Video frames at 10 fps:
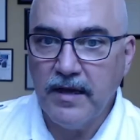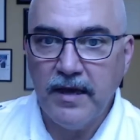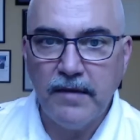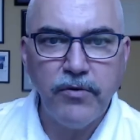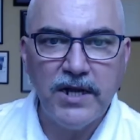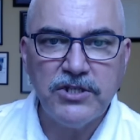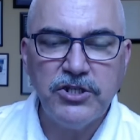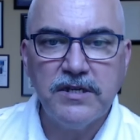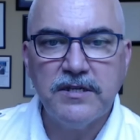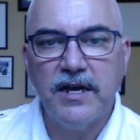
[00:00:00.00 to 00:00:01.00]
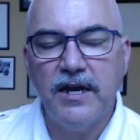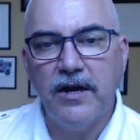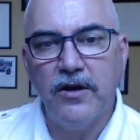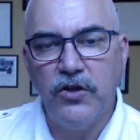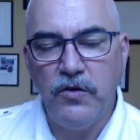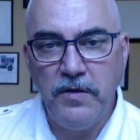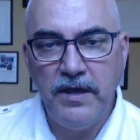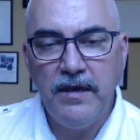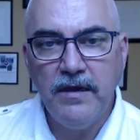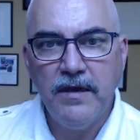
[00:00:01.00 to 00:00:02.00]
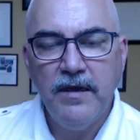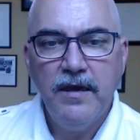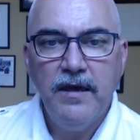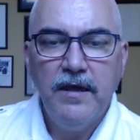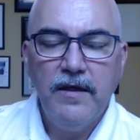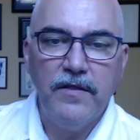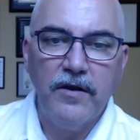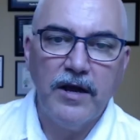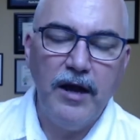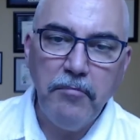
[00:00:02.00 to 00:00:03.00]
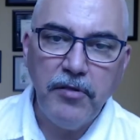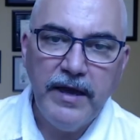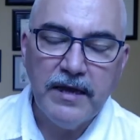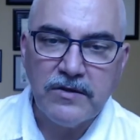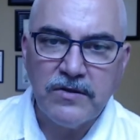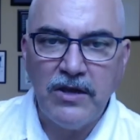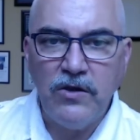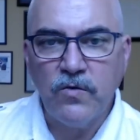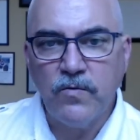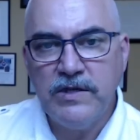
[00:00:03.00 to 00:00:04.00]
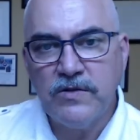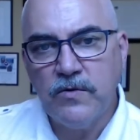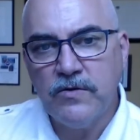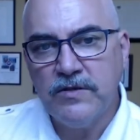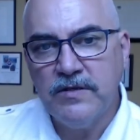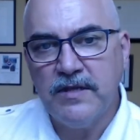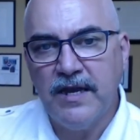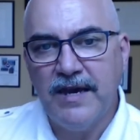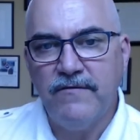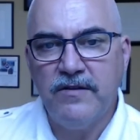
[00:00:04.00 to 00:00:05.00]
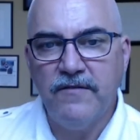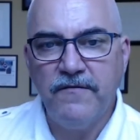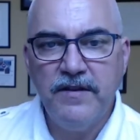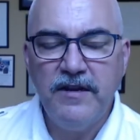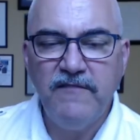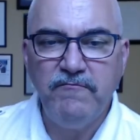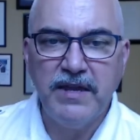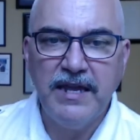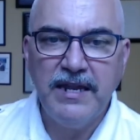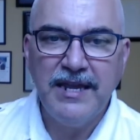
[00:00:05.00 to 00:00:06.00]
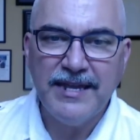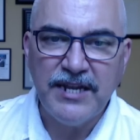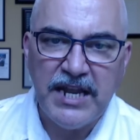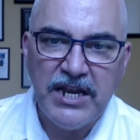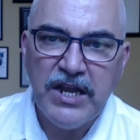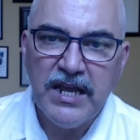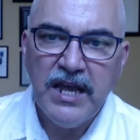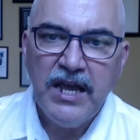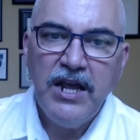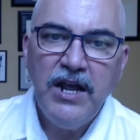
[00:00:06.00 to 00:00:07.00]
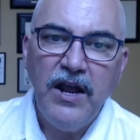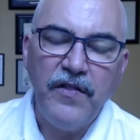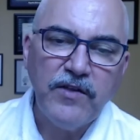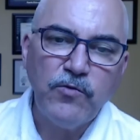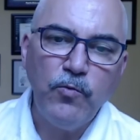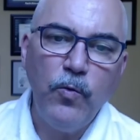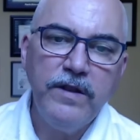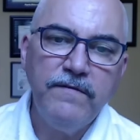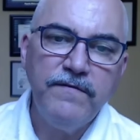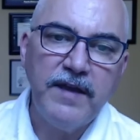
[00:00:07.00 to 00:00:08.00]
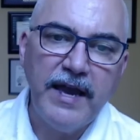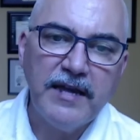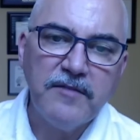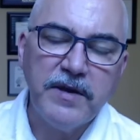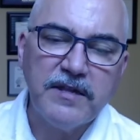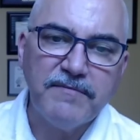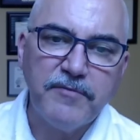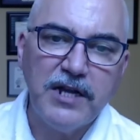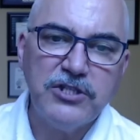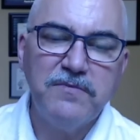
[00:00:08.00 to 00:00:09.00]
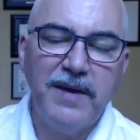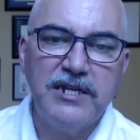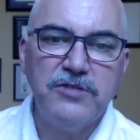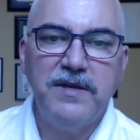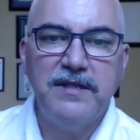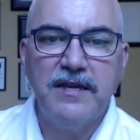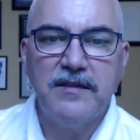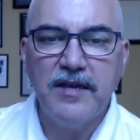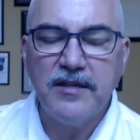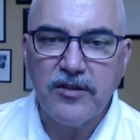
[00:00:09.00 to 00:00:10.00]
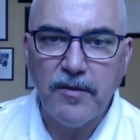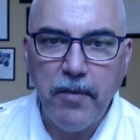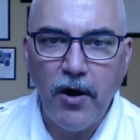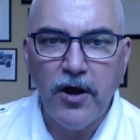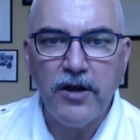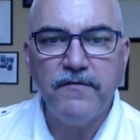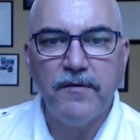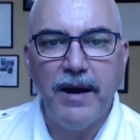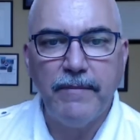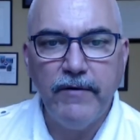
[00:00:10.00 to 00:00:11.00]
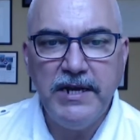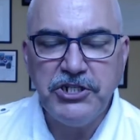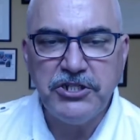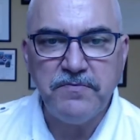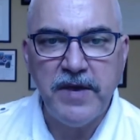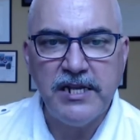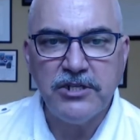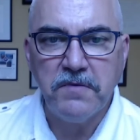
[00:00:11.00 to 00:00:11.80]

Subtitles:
projects are unique, they're complex, they use resources, they have a definitive beginning and an ending, and that's one of the aspects of project management that sets it apart from operations management.